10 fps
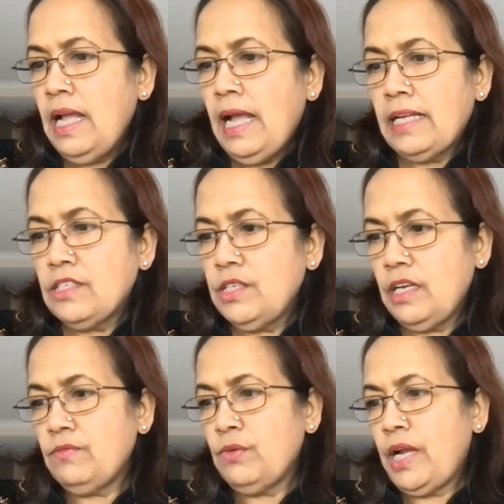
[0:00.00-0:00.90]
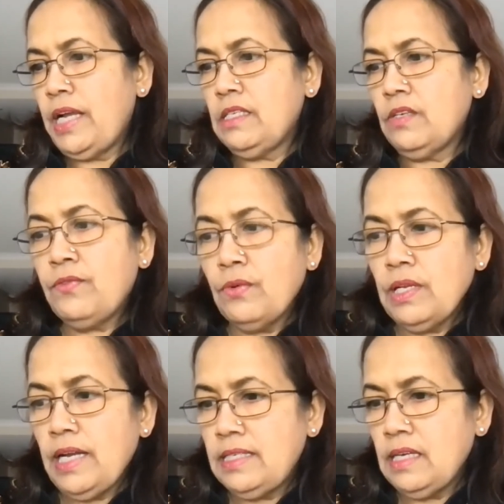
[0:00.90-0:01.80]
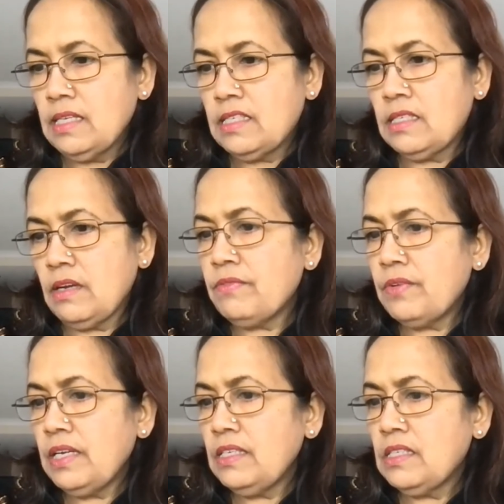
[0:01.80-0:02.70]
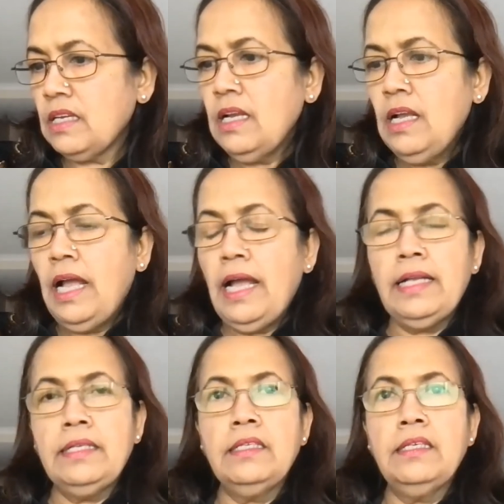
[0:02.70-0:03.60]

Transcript: and she advocated full adult suffrage, and